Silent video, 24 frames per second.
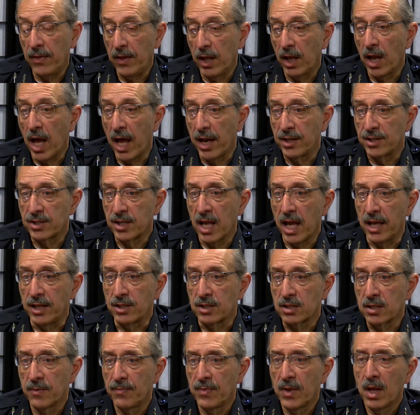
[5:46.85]
United
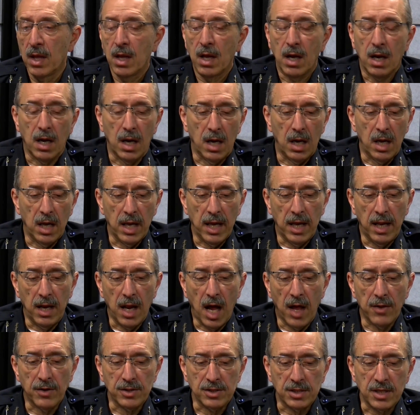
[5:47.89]
States, and
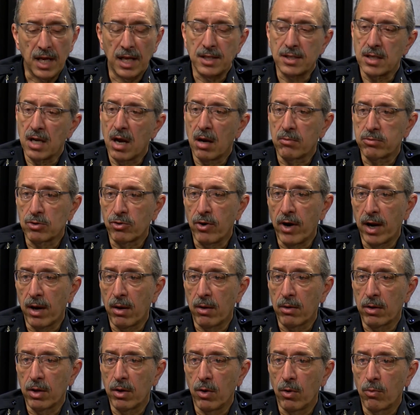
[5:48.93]
other states are trying
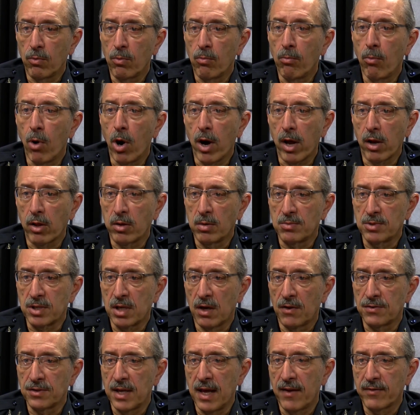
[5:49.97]
to model
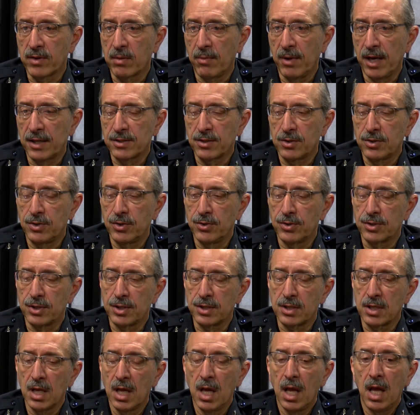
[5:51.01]
themselves after
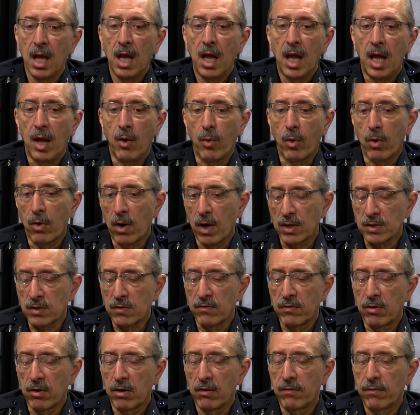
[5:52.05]
Massachusetts. And we're also
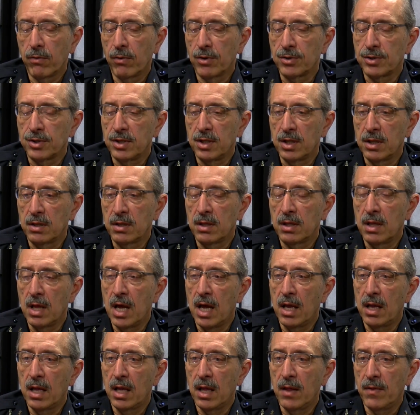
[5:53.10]
very fortunate
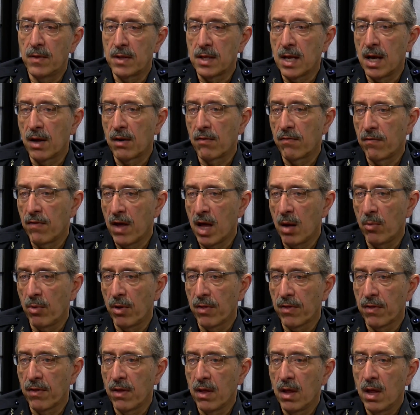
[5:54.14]
that in the town of
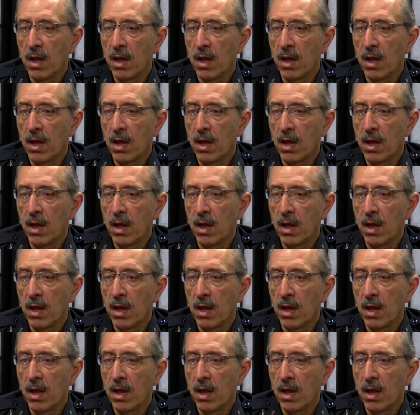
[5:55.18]
Falmouth,